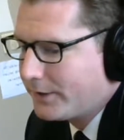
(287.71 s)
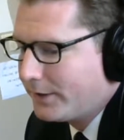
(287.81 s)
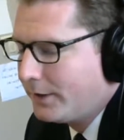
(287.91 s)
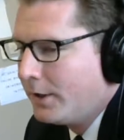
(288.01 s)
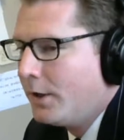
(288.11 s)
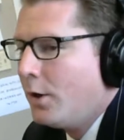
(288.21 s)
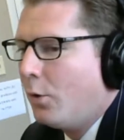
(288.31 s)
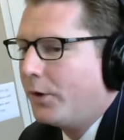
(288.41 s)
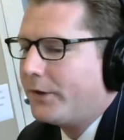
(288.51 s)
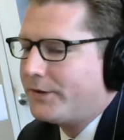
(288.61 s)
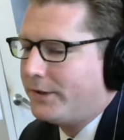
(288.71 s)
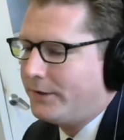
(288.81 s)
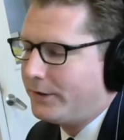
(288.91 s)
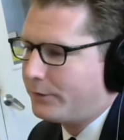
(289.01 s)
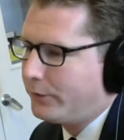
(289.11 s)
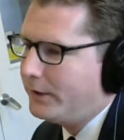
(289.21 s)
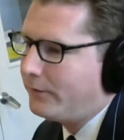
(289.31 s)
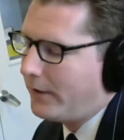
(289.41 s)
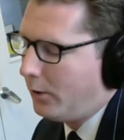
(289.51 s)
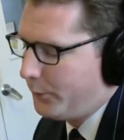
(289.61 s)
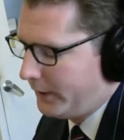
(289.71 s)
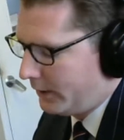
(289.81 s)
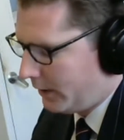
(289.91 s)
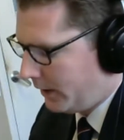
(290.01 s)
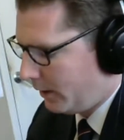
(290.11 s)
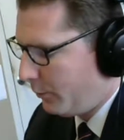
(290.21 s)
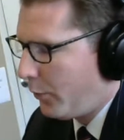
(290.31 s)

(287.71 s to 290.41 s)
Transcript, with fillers: And what this is is redeveloping uh,